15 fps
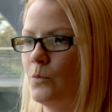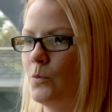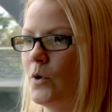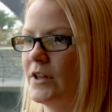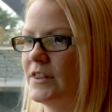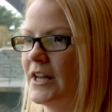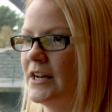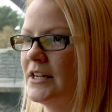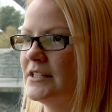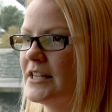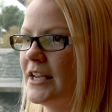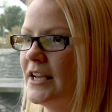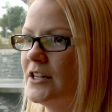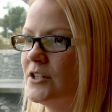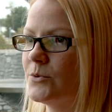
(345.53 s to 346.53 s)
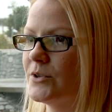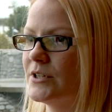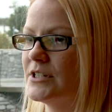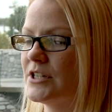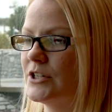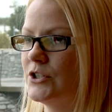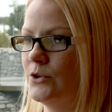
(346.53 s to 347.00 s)
What that entailed
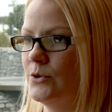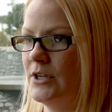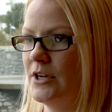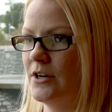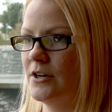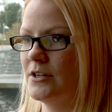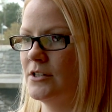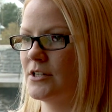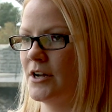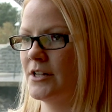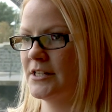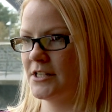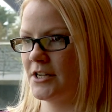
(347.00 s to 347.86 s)
was 2 years on